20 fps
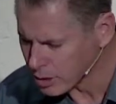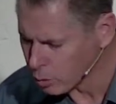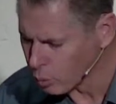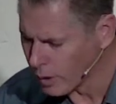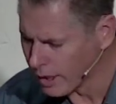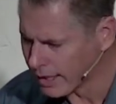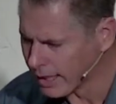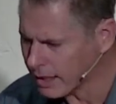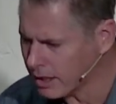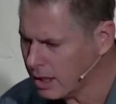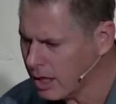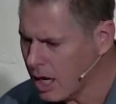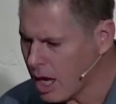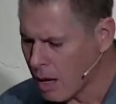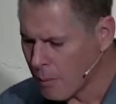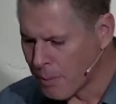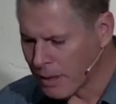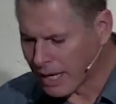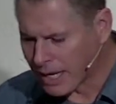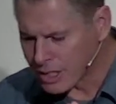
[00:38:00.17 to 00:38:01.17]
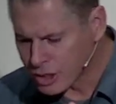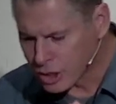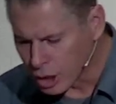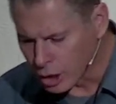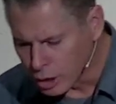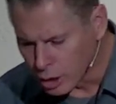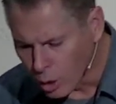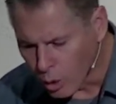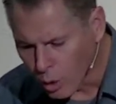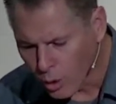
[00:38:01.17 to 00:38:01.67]
wicked, because the
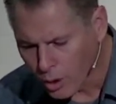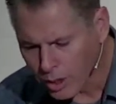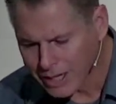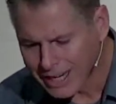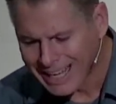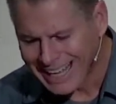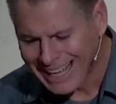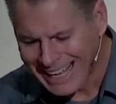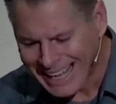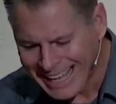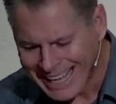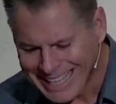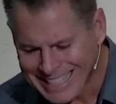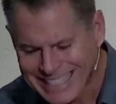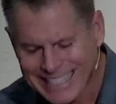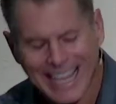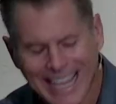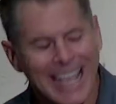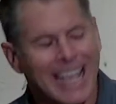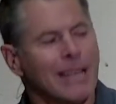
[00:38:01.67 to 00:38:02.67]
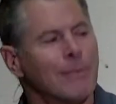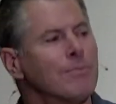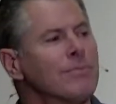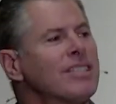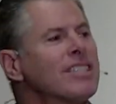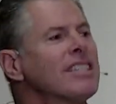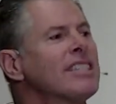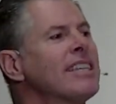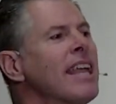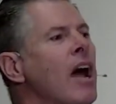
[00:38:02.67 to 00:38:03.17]
Lord is
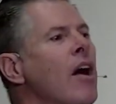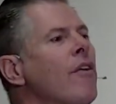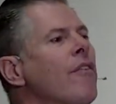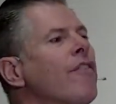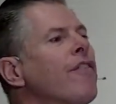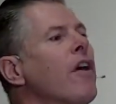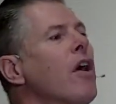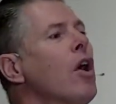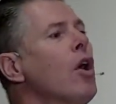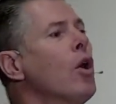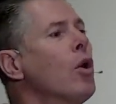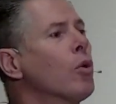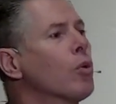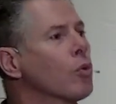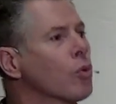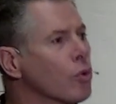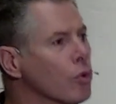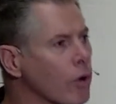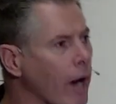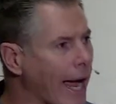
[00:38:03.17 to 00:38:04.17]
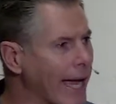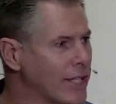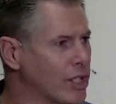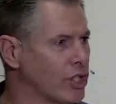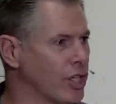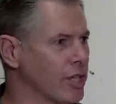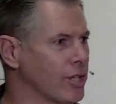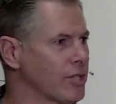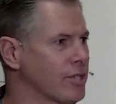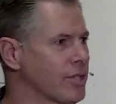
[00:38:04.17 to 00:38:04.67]
himself
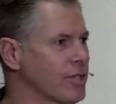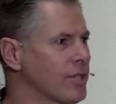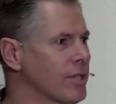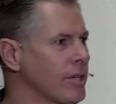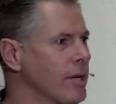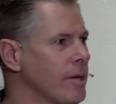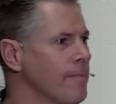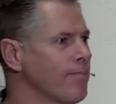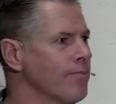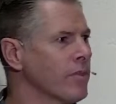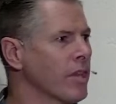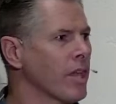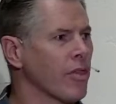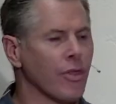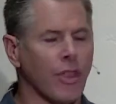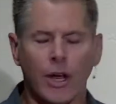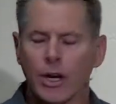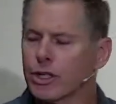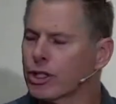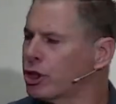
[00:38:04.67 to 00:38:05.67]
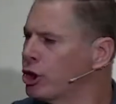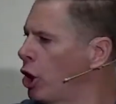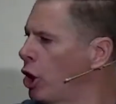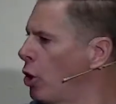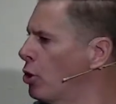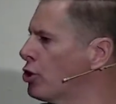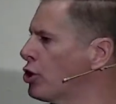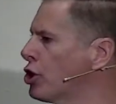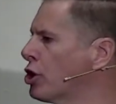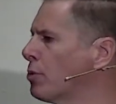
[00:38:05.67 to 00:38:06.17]
righteous. There's no
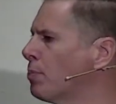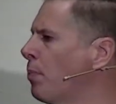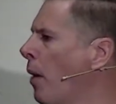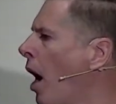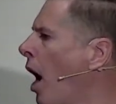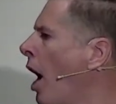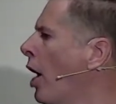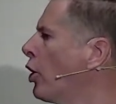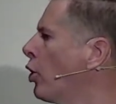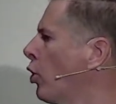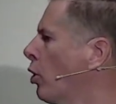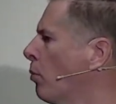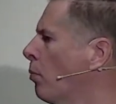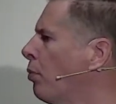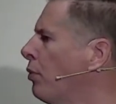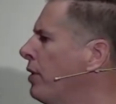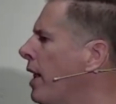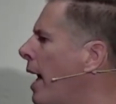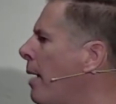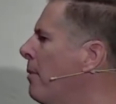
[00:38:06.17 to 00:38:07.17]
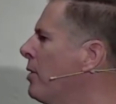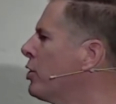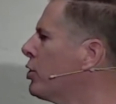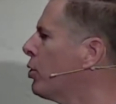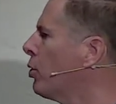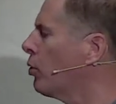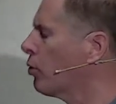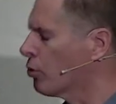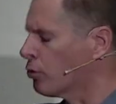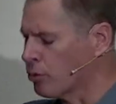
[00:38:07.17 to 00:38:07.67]
spot or blemish
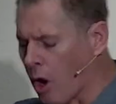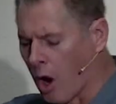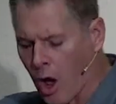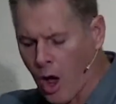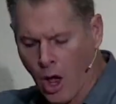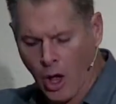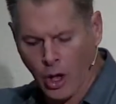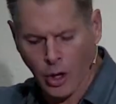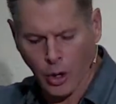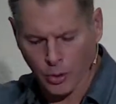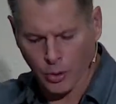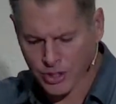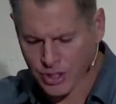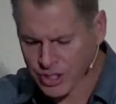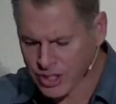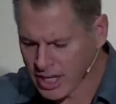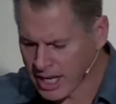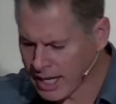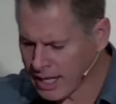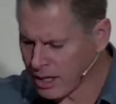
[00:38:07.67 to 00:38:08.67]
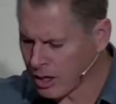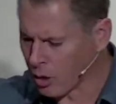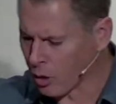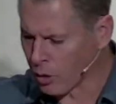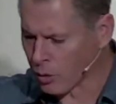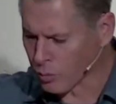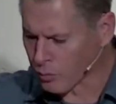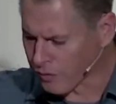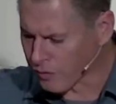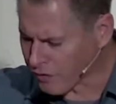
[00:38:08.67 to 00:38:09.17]
or wrong or sin
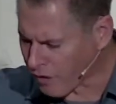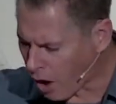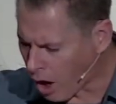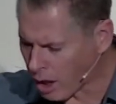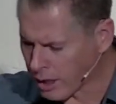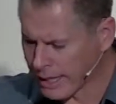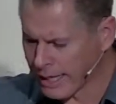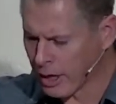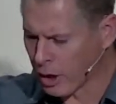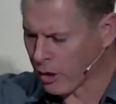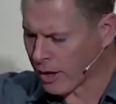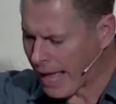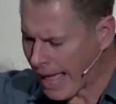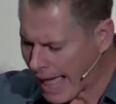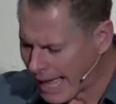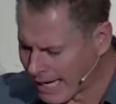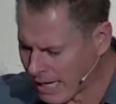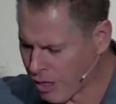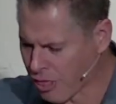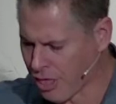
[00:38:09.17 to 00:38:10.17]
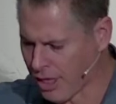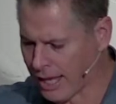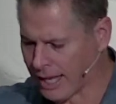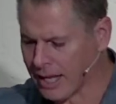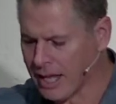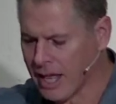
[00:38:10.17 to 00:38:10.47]
or folly or anything.